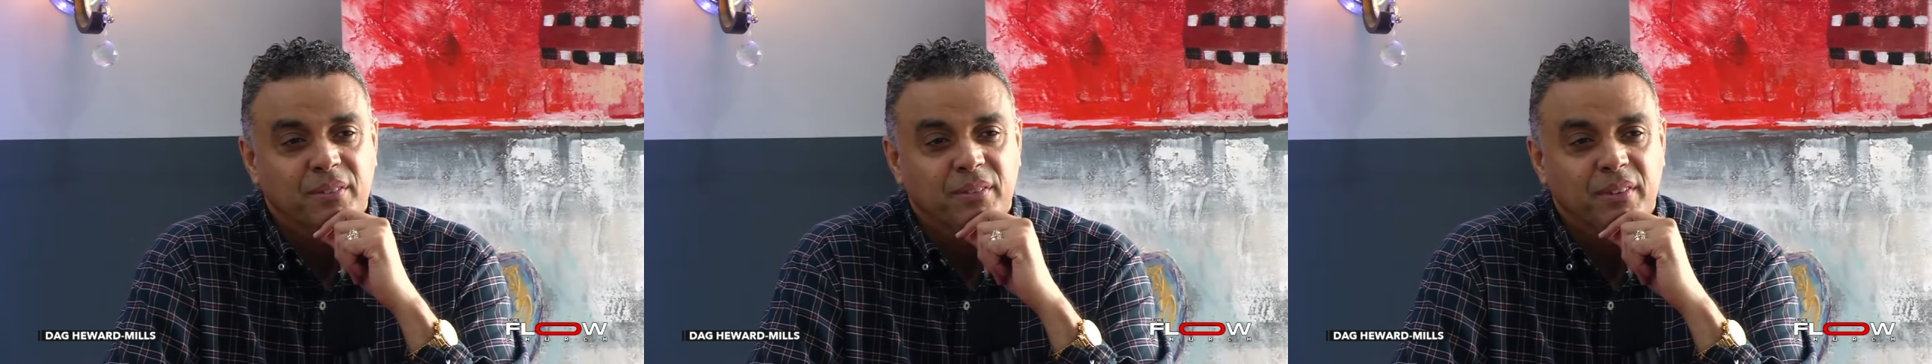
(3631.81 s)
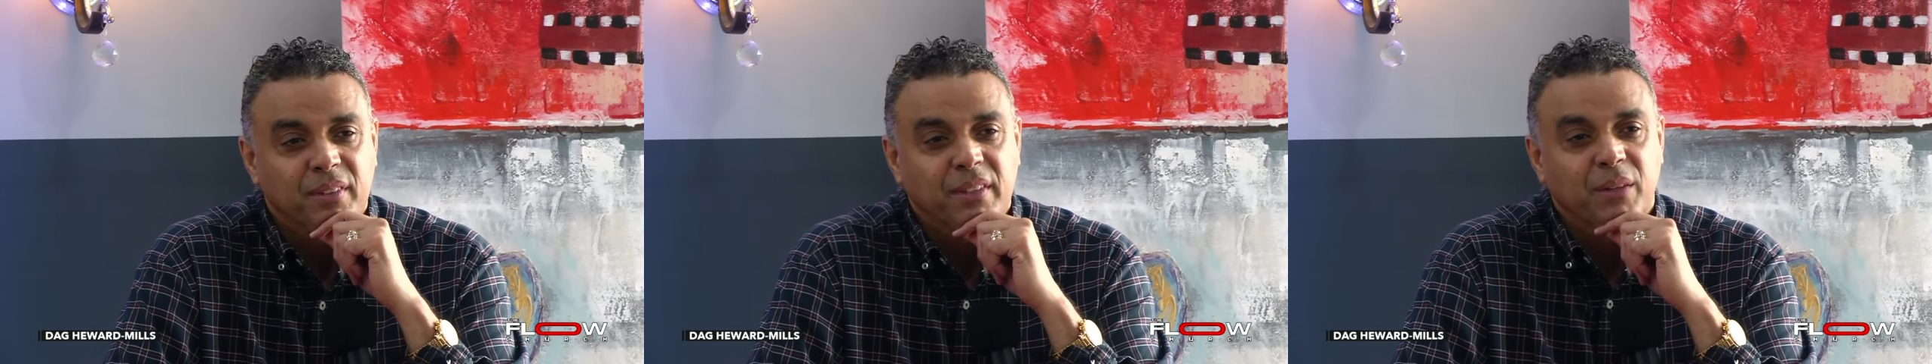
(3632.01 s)

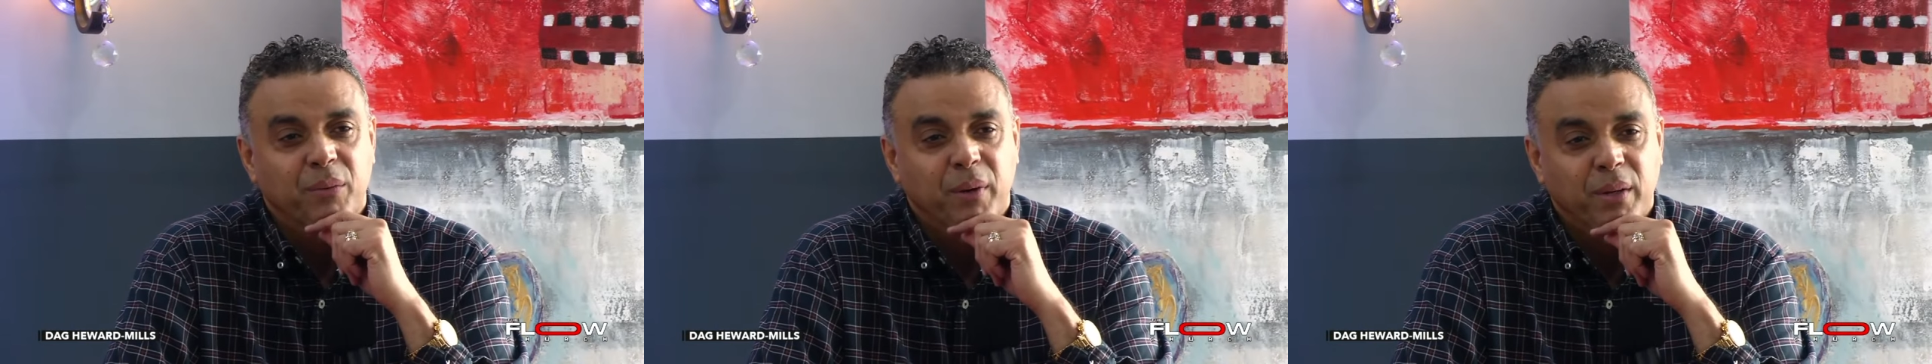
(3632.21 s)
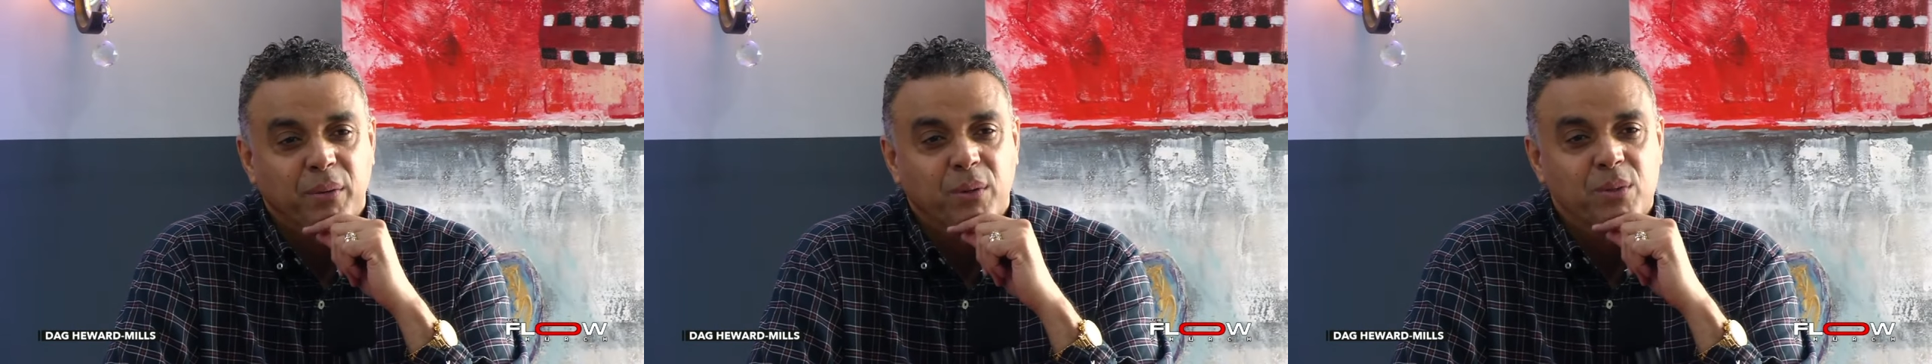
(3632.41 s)
And the
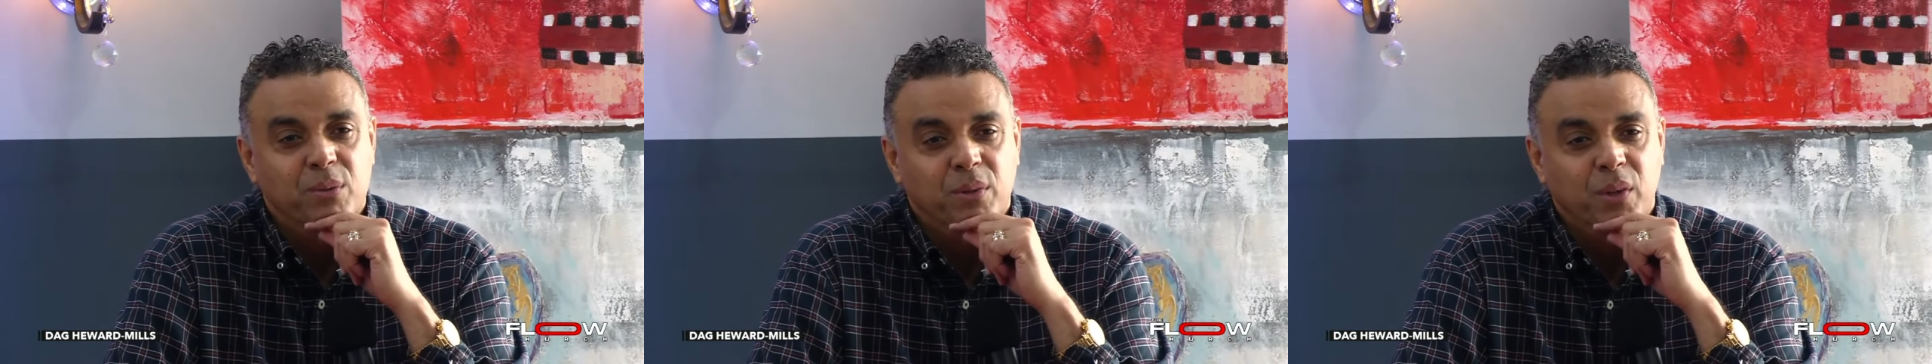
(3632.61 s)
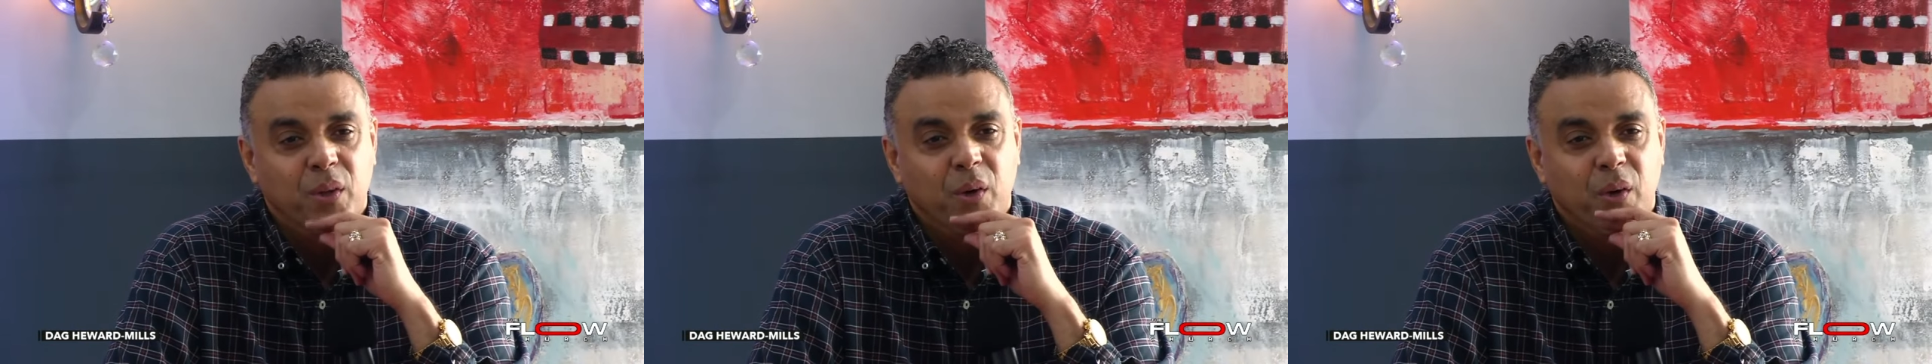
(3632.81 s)
Word was
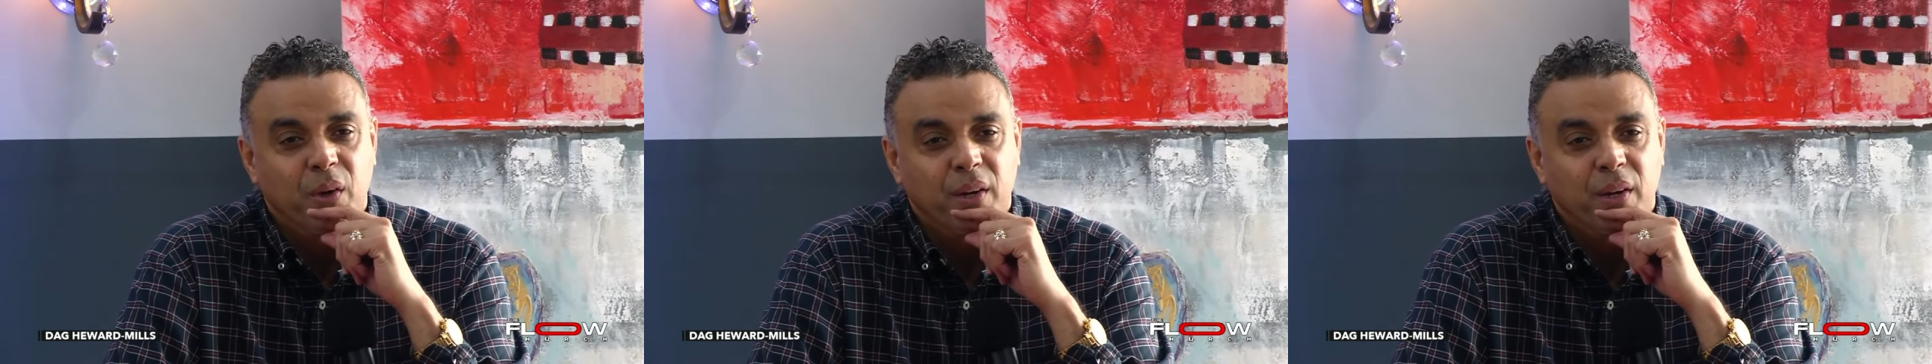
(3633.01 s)
with God.